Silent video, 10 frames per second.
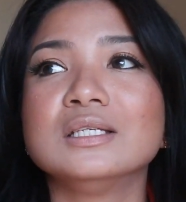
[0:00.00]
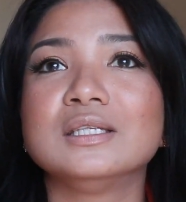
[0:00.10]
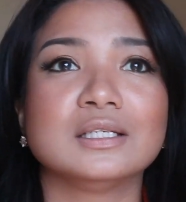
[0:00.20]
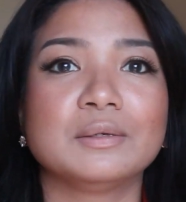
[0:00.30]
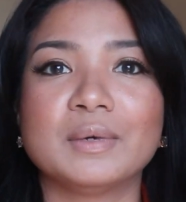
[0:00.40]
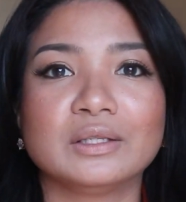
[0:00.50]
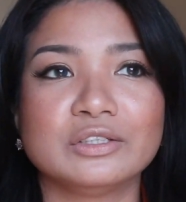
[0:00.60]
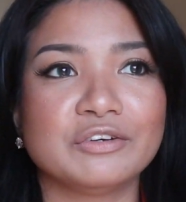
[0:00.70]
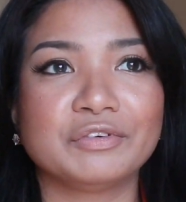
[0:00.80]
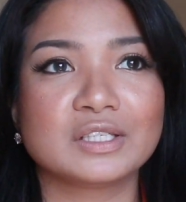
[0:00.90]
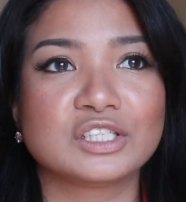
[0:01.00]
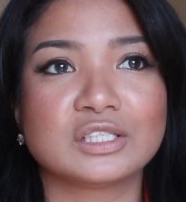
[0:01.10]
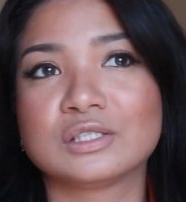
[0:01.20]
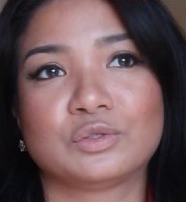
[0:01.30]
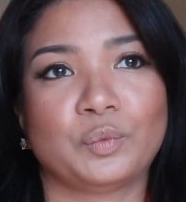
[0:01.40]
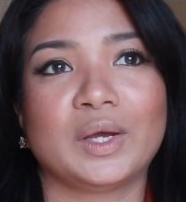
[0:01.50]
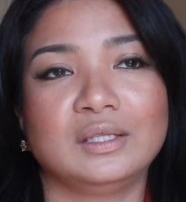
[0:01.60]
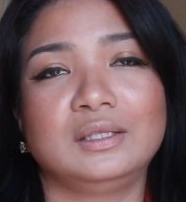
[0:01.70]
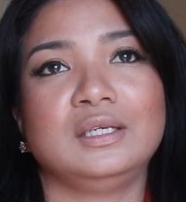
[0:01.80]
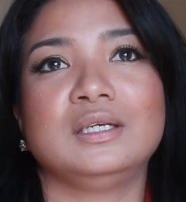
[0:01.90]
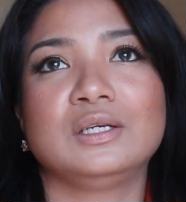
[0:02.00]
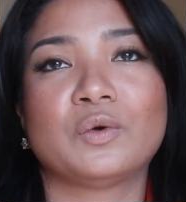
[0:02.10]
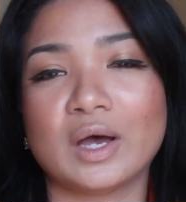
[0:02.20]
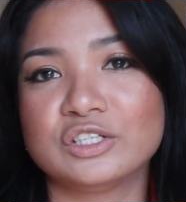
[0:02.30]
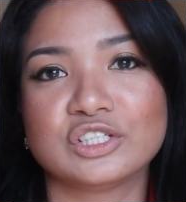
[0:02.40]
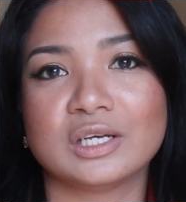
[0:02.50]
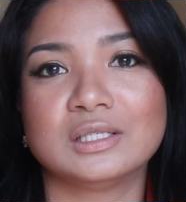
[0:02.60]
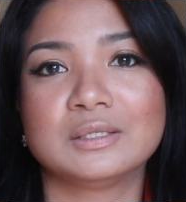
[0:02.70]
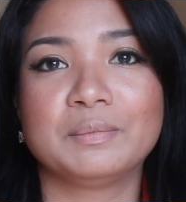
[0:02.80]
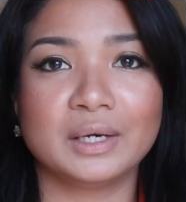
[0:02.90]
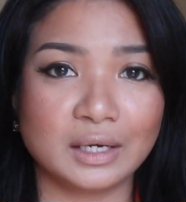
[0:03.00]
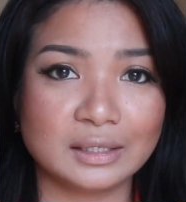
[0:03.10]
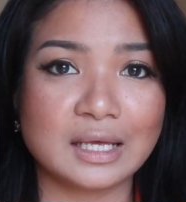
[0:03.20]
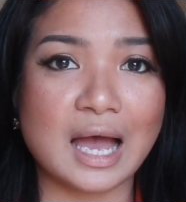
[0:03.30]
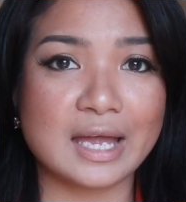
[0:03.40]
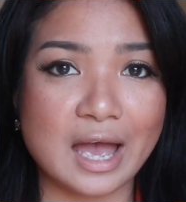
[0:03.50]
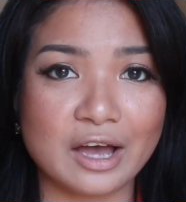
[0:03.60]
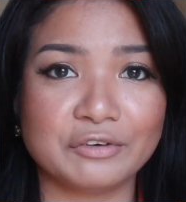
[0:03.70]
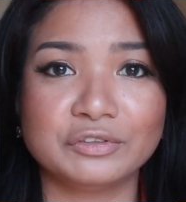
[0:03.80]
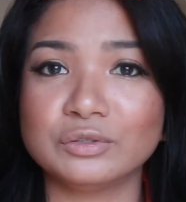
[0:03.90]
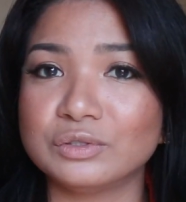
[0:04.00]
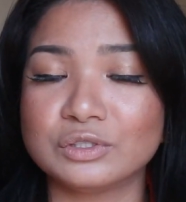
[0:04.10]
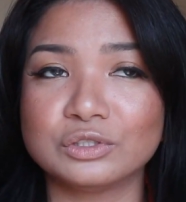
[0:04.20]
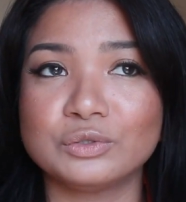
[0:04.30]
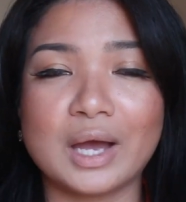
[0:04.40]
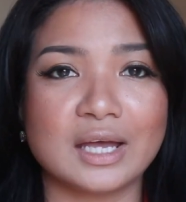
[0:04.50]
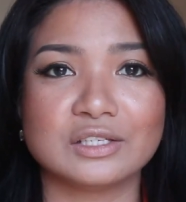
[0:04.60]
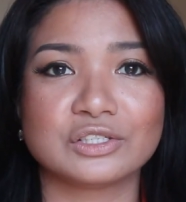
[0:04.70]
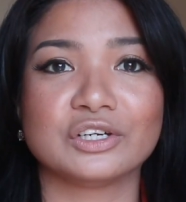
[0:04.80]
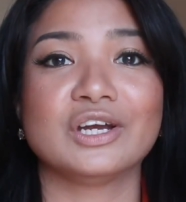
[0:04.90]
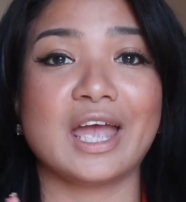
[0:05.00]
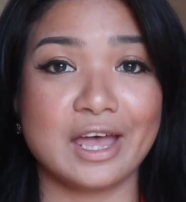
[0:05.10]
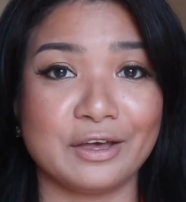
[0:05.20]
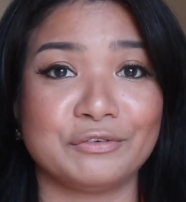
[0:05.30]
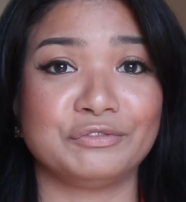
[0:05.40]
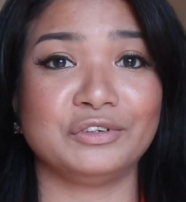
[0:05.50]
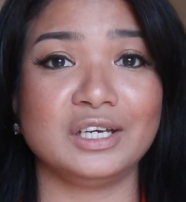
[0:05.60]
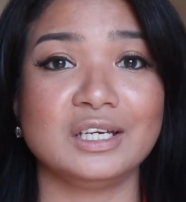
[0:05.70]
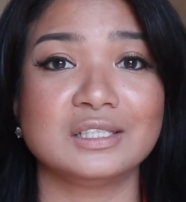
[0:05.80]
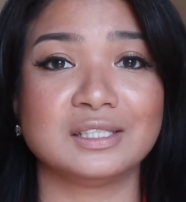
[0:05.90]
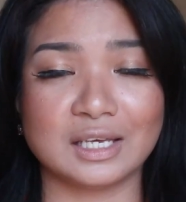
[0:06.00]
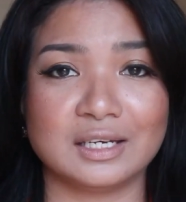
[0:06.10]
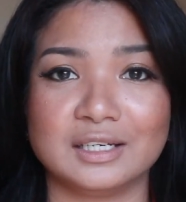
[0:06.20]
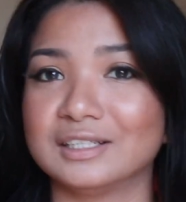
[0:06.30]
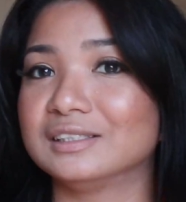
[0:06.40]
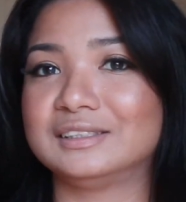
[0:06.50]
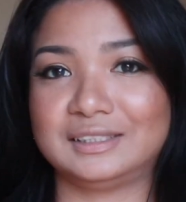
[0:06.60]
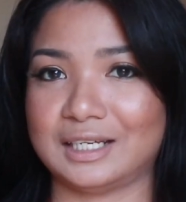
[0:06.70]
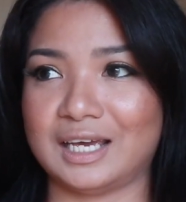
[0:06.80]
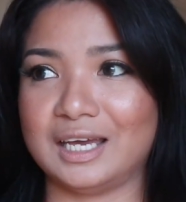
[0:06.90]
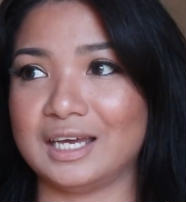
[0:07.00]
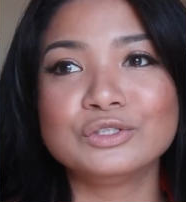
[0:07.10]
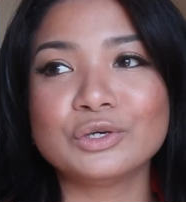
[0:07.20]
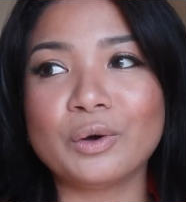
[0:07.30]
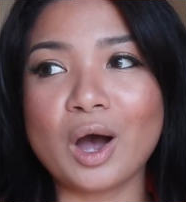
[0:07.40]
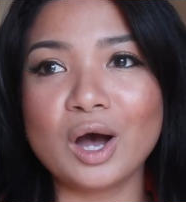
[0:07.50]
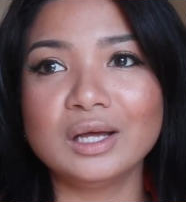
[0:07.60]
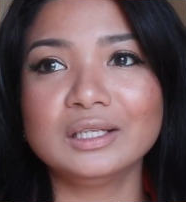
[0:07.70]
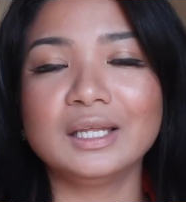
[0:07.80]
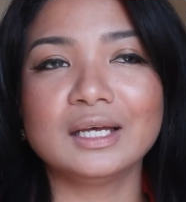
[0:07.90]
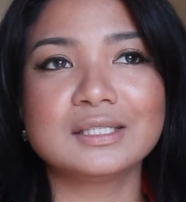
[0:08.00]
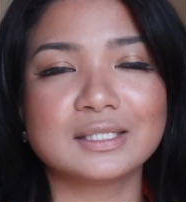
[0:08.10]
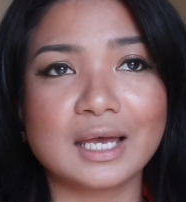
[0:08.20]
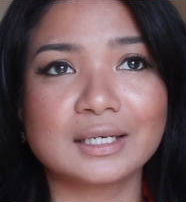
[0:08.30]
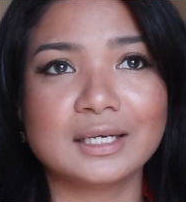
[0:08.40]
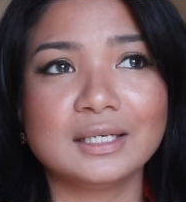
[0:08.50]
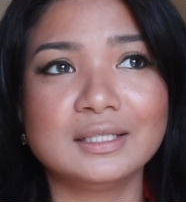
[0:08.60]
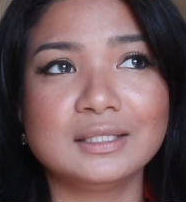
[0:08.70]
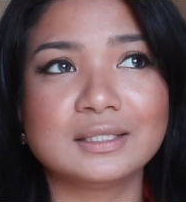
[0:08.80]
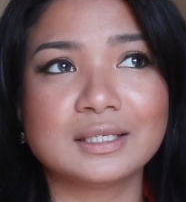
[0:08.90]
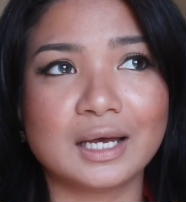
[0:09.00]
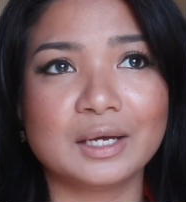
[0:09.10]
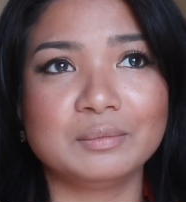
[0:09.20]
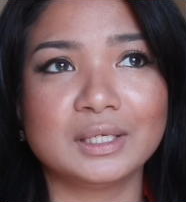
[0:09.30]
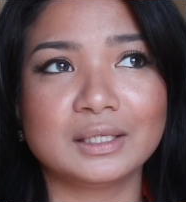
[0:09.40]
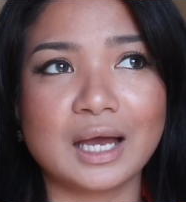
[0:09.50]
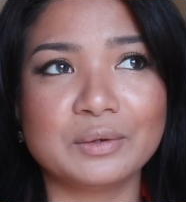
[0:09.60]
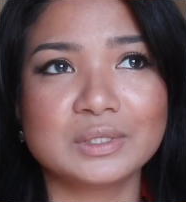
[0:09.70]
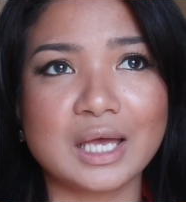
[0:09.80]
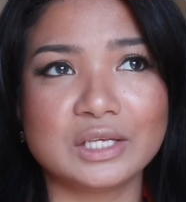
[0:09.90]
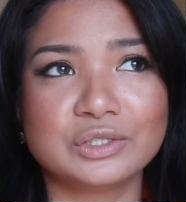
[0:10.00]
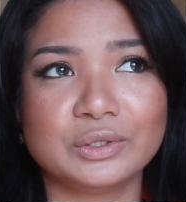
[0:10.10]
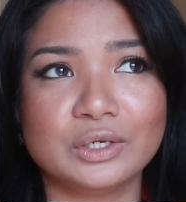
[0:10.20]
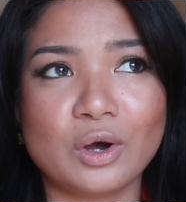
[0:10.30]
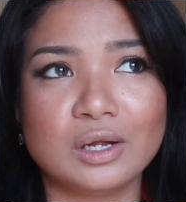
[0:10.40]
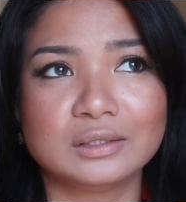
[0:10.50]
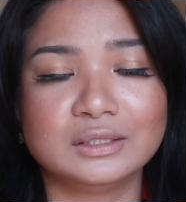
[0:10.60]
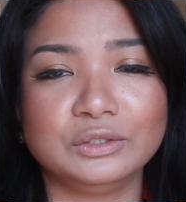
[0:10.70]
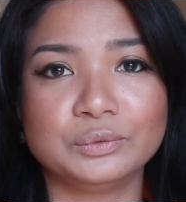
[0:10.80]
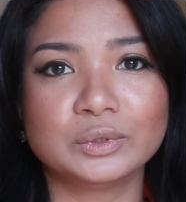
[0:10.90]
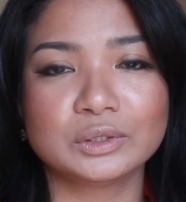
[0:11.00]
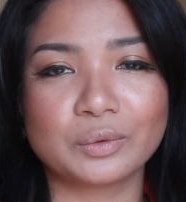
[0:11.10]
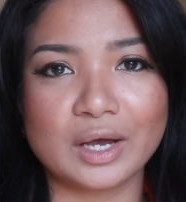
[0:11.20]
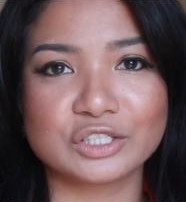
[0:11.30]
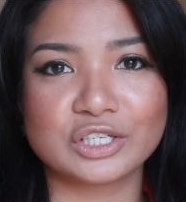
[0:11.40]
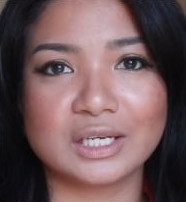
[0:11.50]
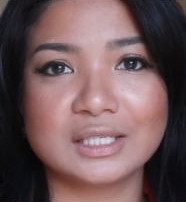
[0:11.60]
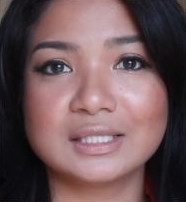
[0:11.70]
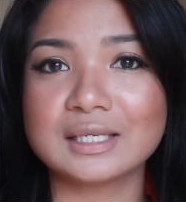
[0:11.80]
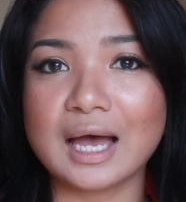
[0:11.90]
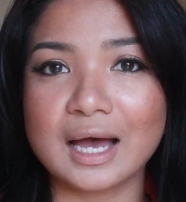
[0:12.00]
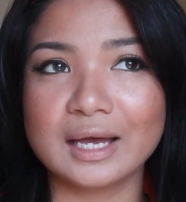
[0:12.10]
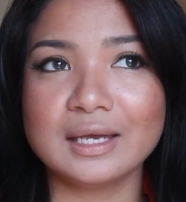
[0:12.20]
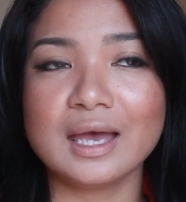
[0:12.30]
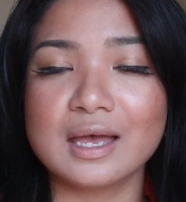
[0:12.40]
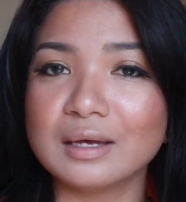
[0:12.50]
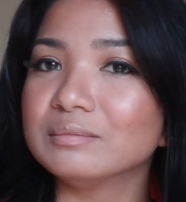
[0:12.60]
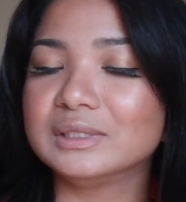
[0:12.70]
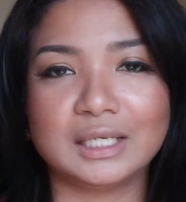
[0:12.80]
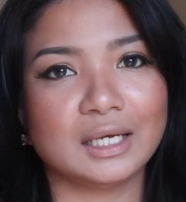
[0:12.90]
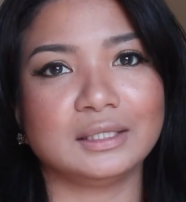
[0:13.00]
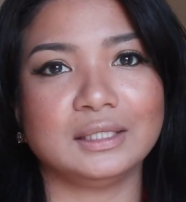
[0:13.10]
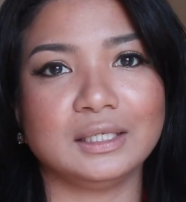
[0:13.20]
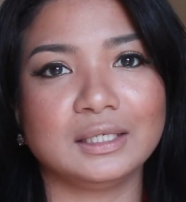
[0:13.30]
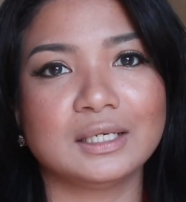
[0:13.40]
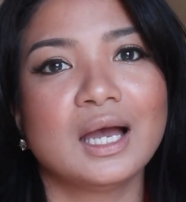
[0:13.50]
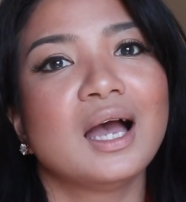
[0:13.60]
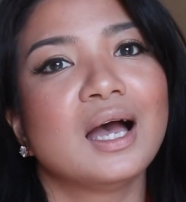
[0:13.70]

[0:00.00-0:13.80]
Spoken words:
doesn't matter if it's just 20 questions, but I have to answer every single day. So on that second time that I was answering all the UWORLD questions, I am getting